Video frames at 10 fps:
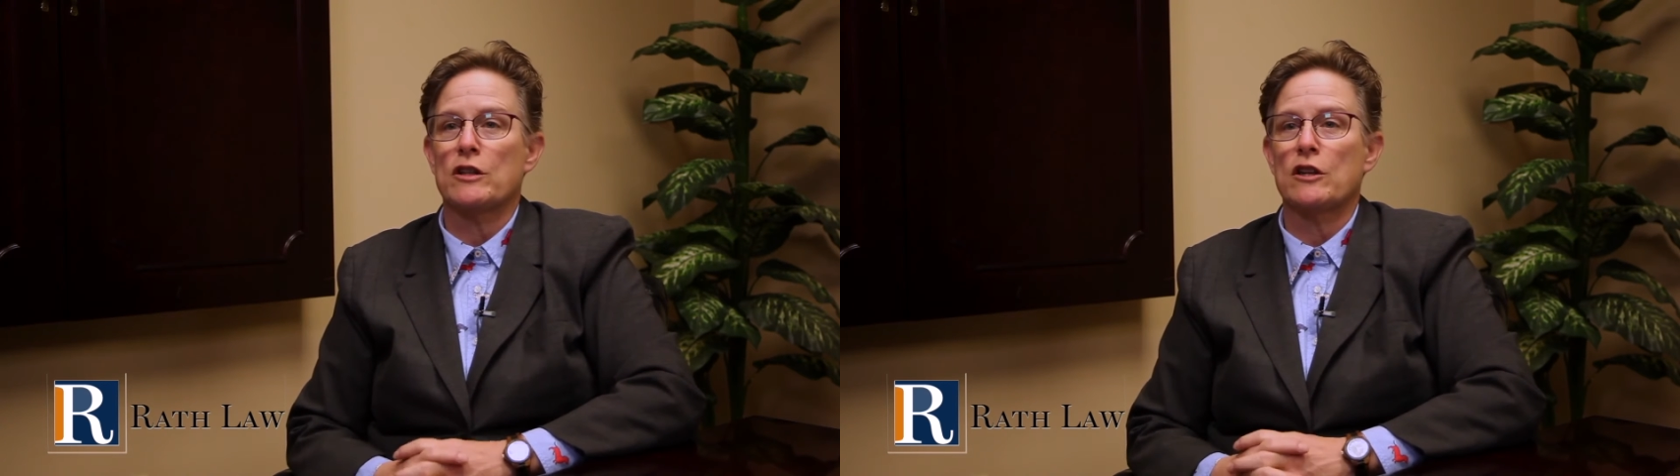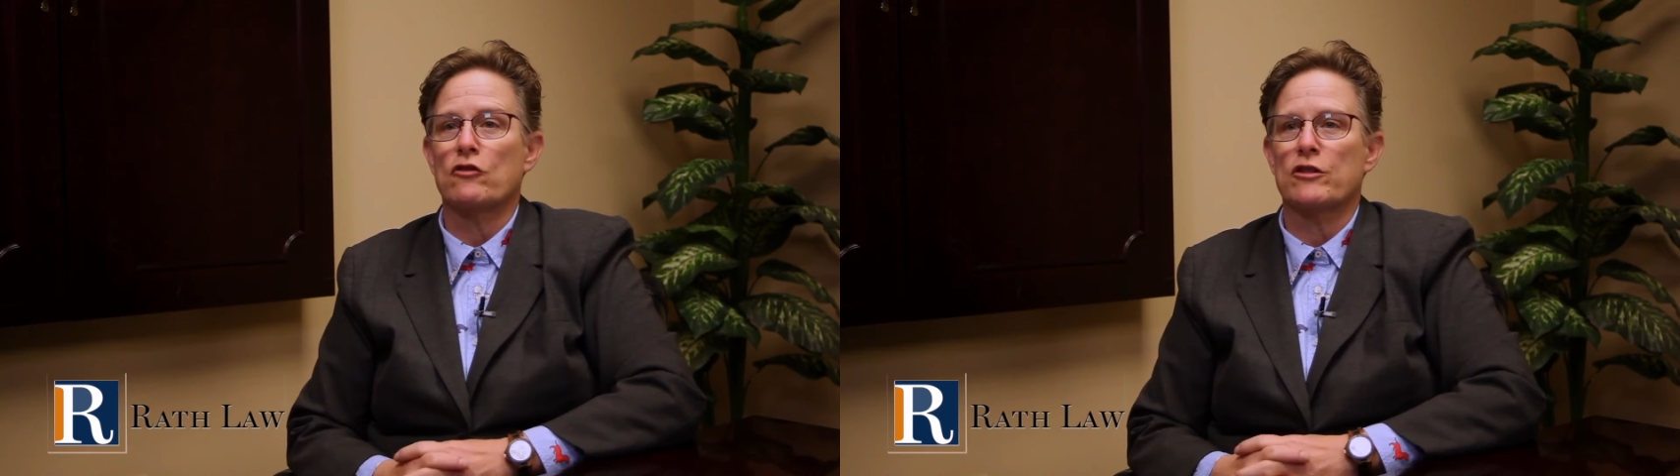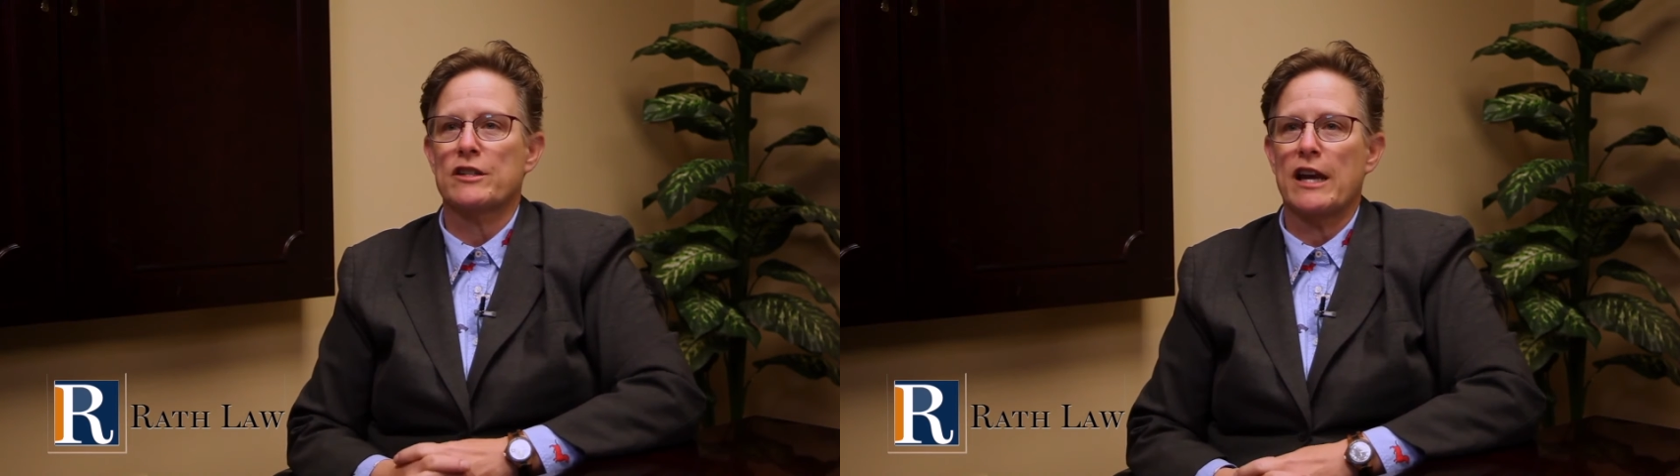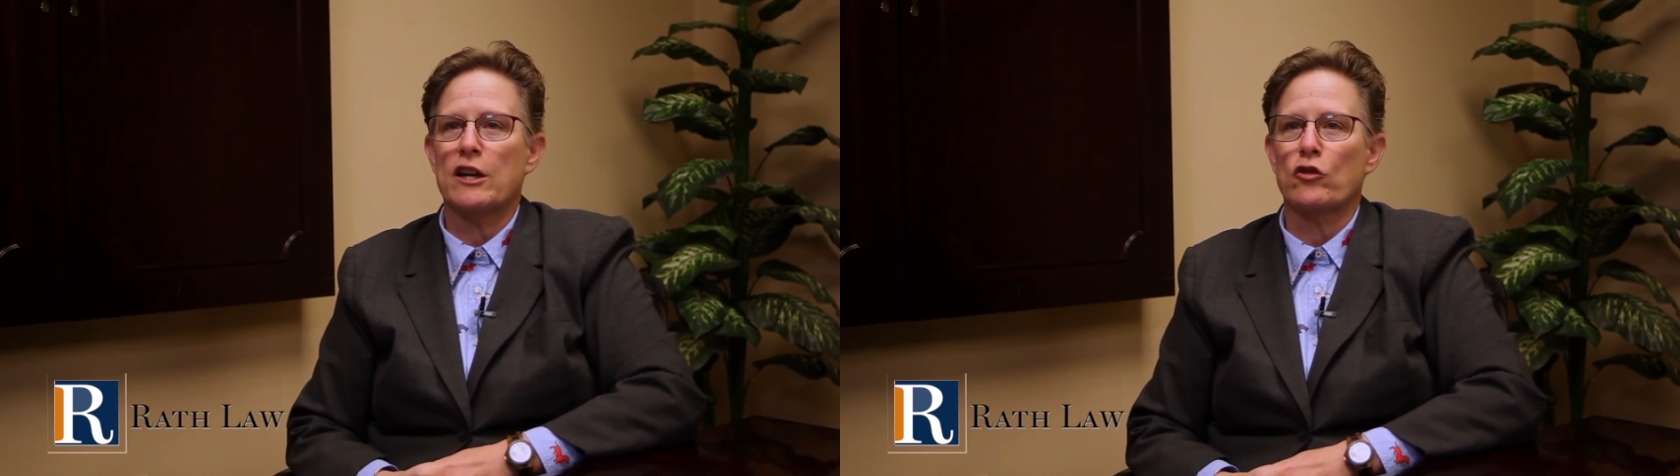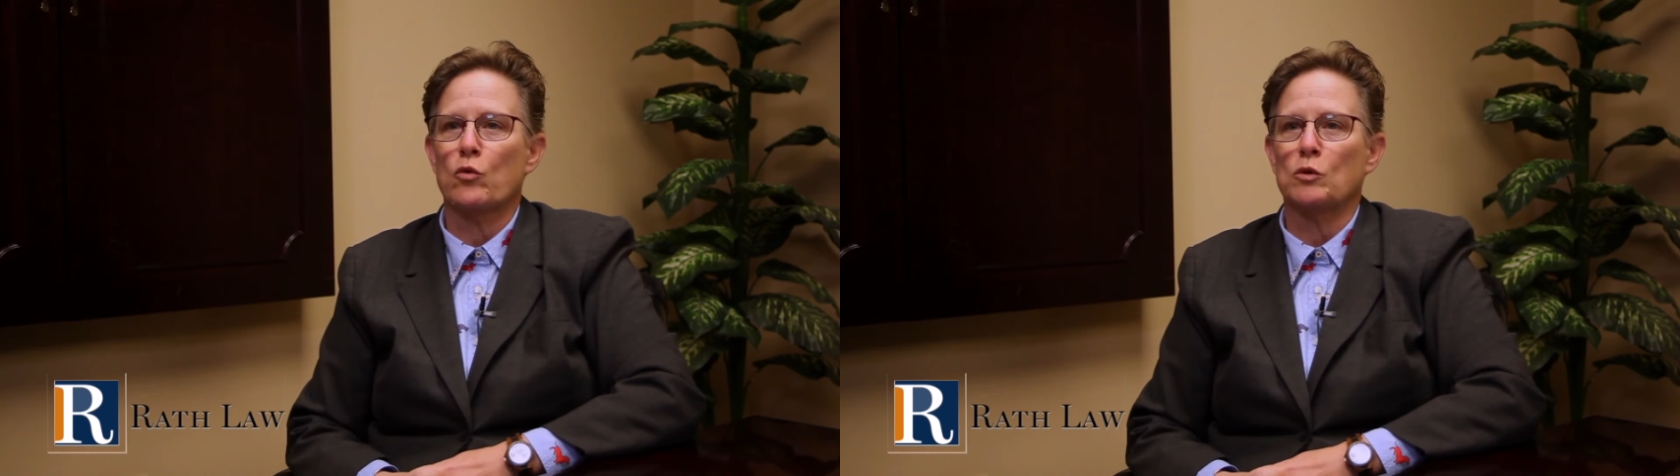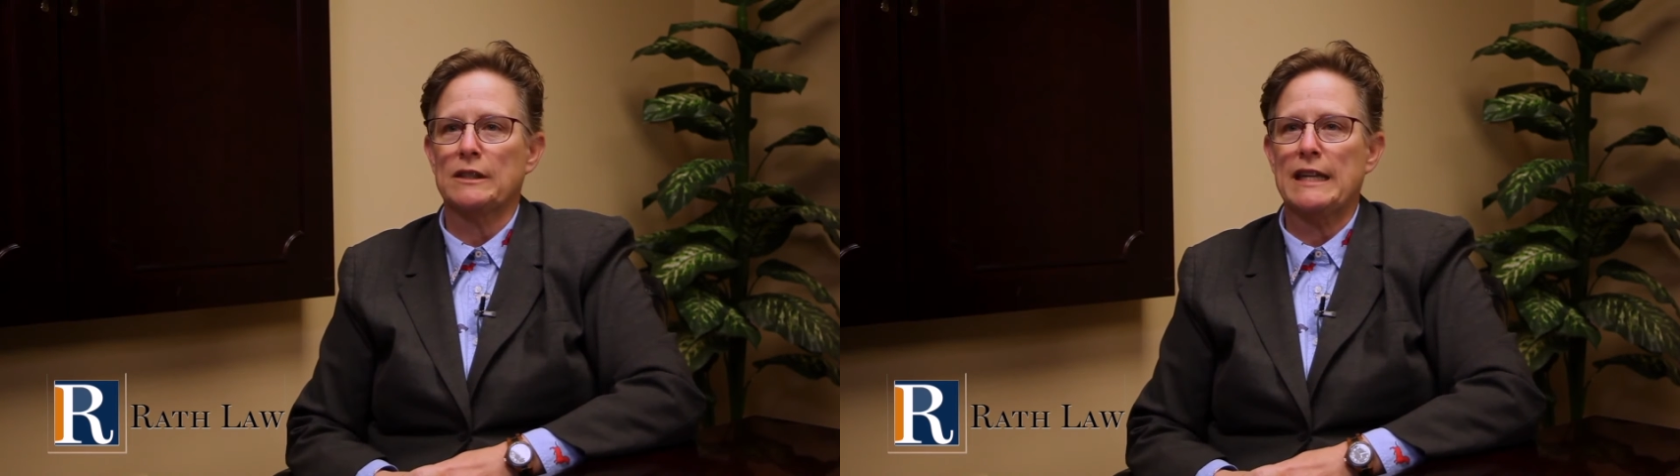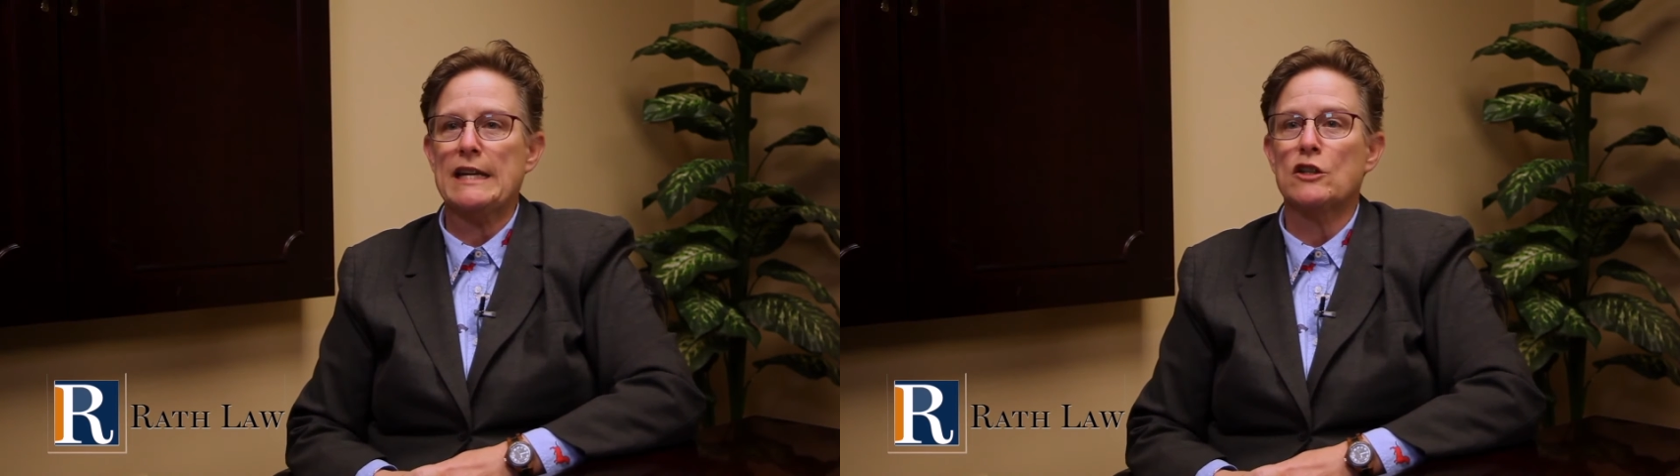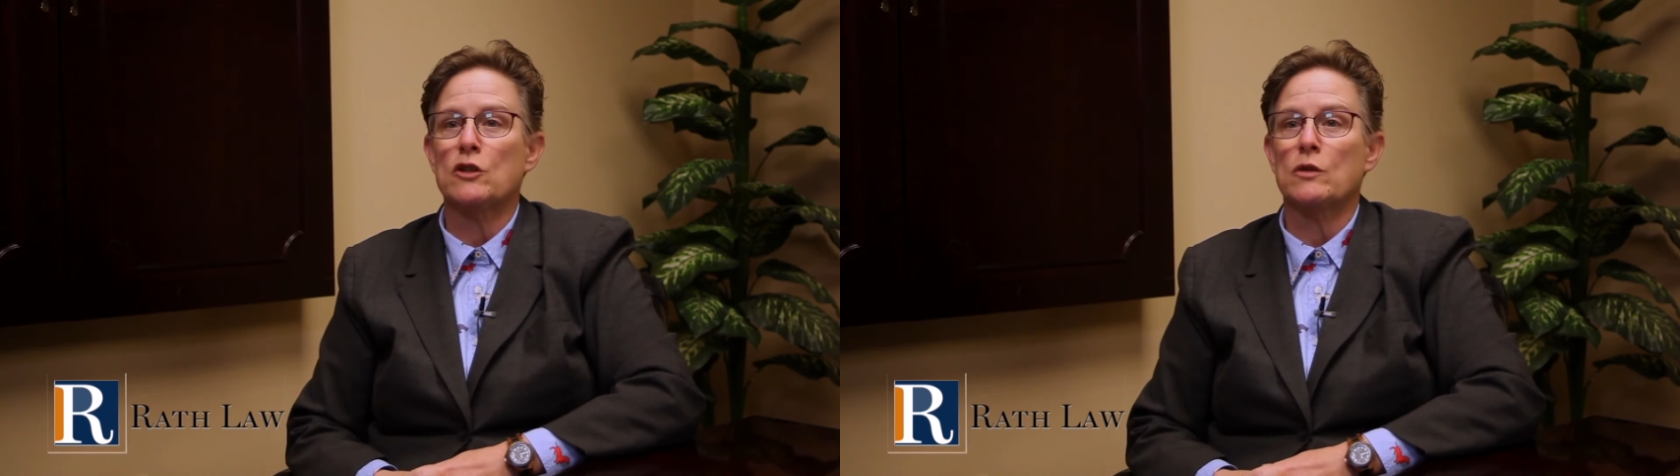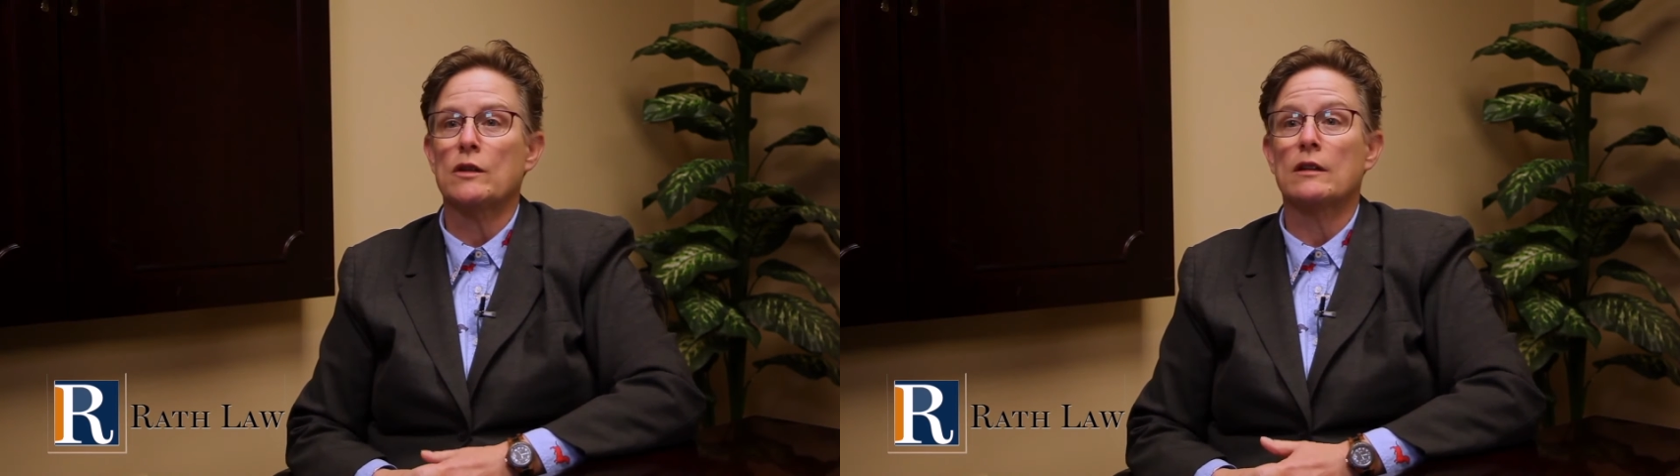that your executor will need to